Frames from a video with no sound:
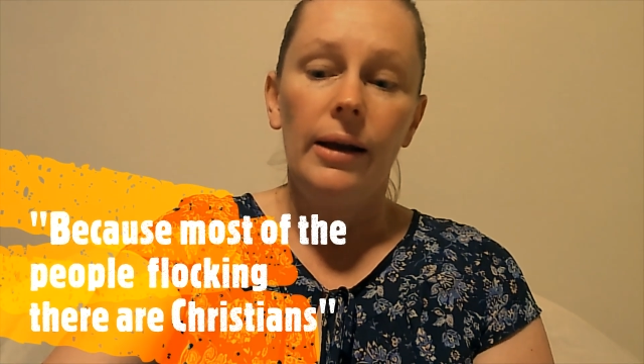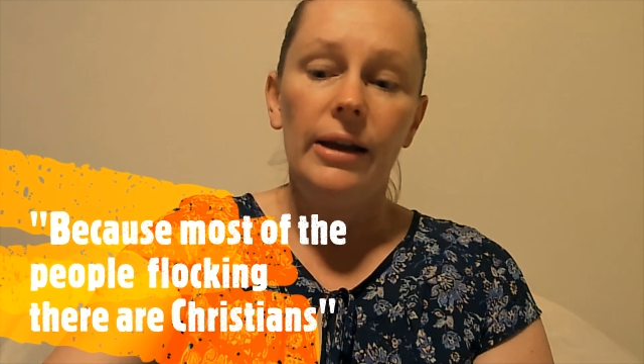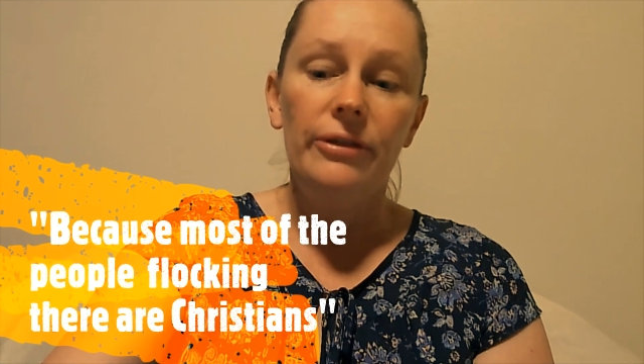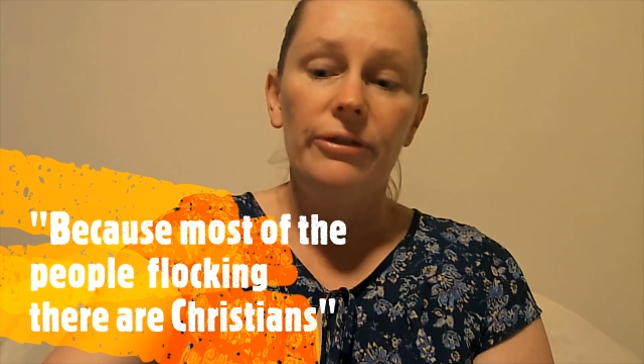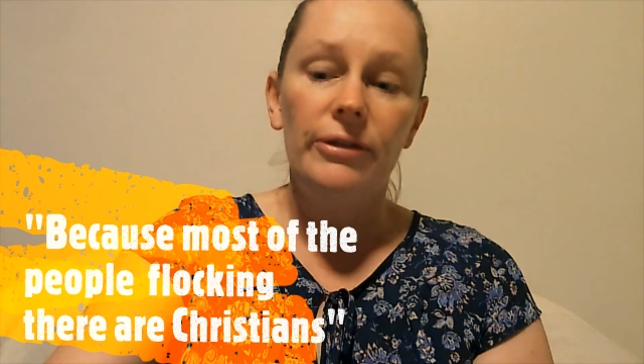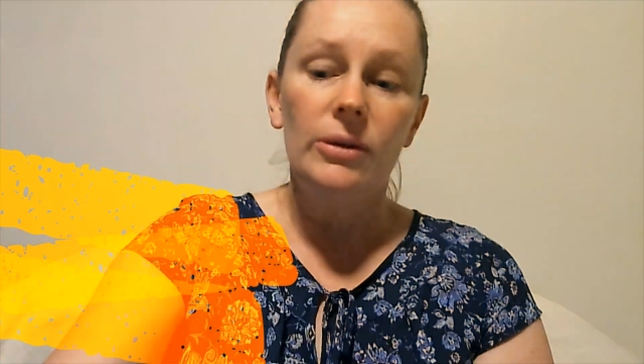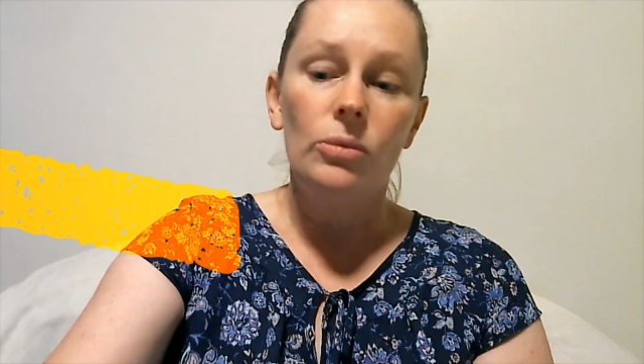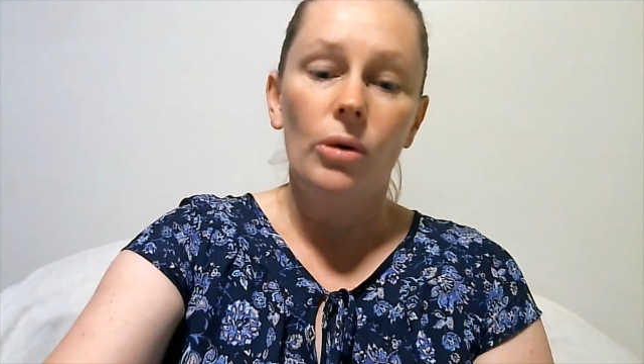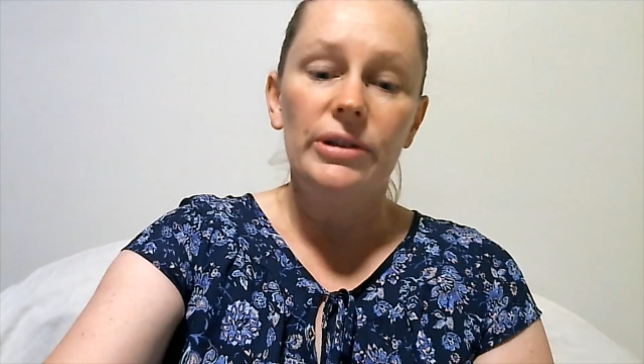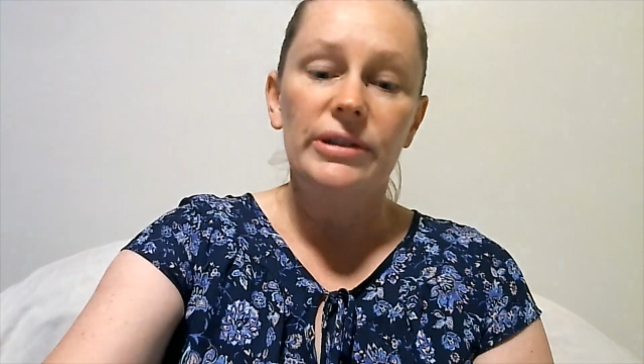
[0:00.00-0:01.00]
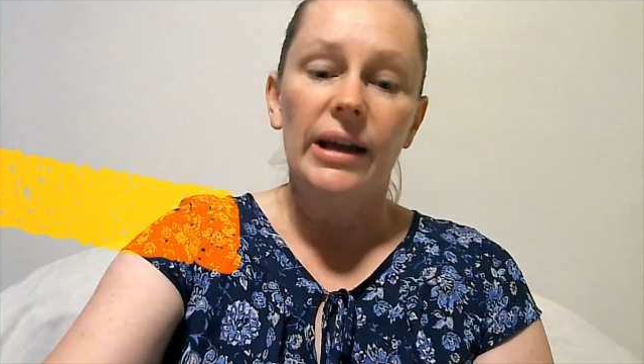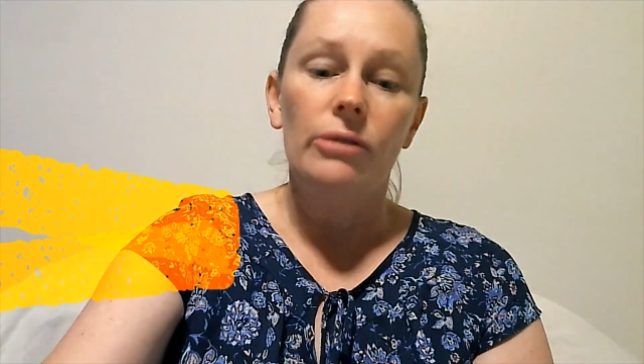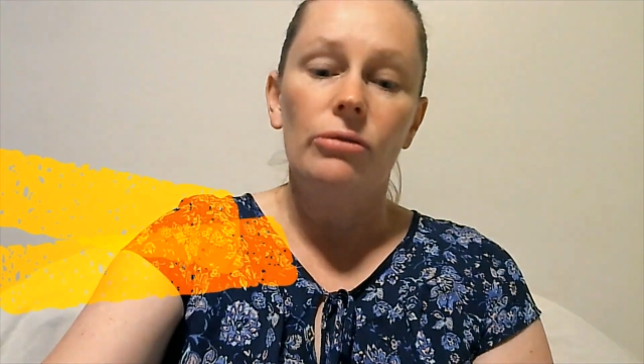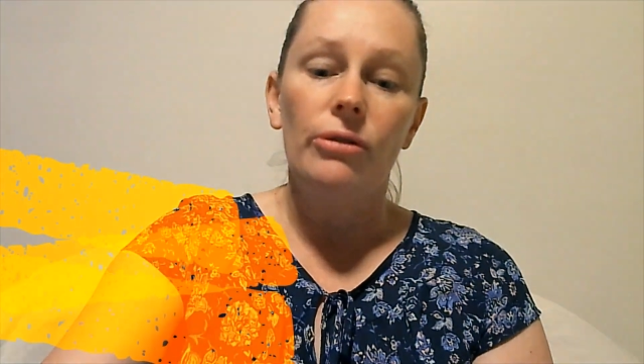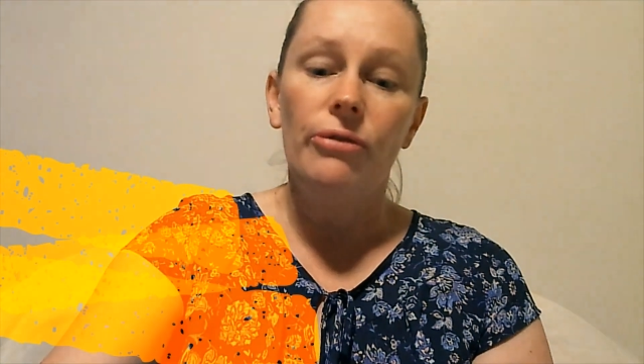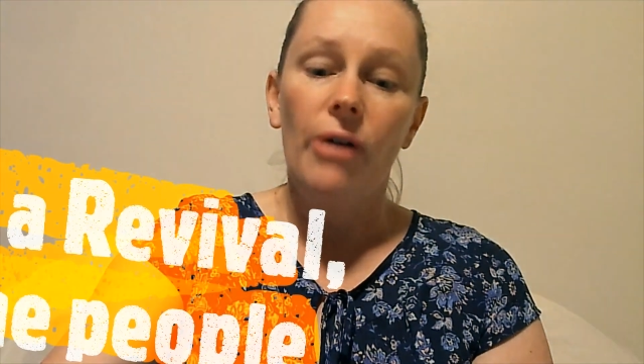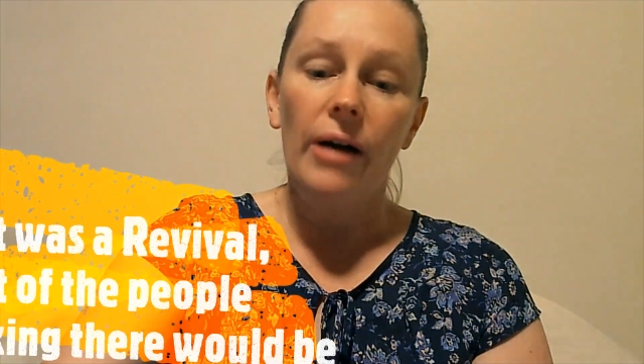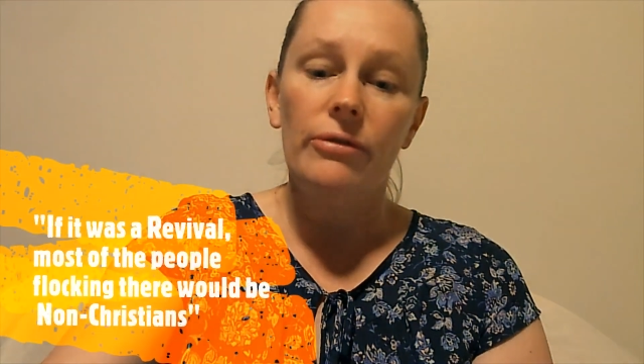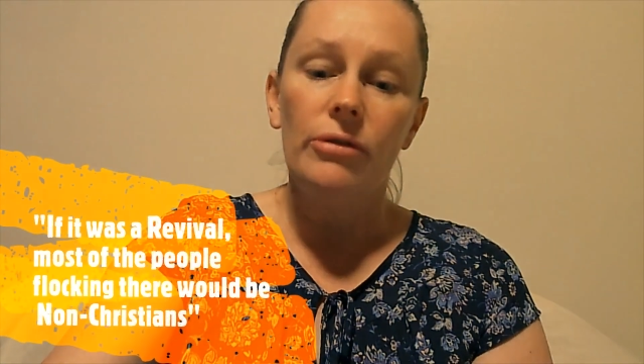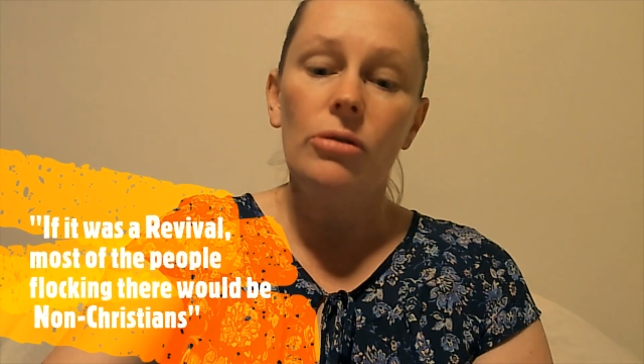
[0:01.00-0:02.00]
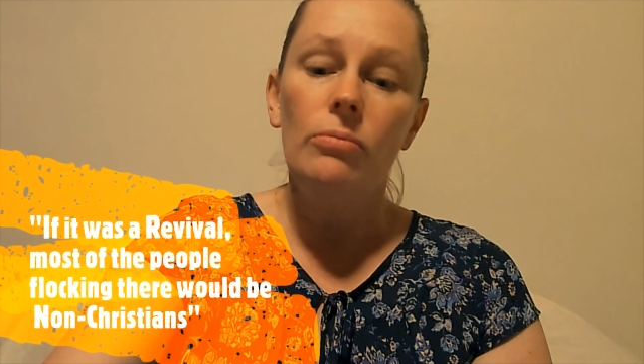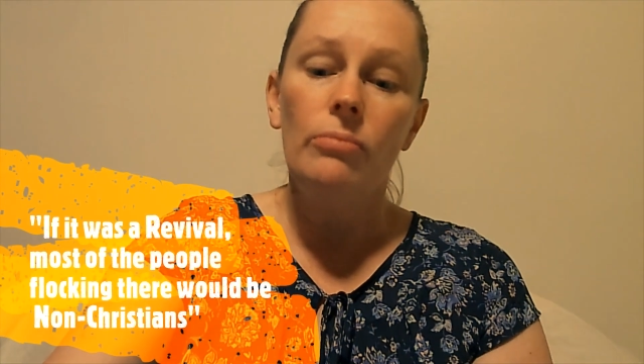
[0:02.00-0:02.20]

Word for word: If it was a revival,